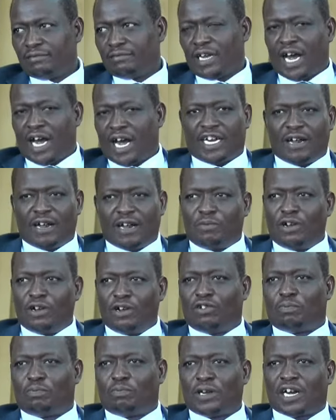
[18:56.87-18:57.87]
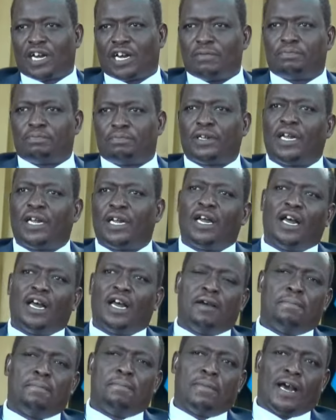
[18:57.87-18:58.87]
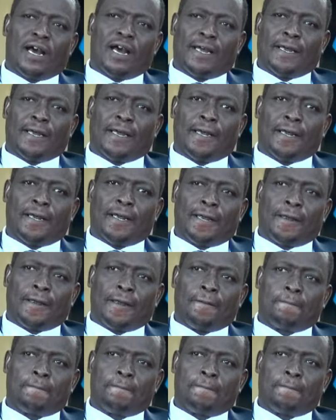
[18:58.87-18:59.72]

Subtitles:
and I'm going to pick up my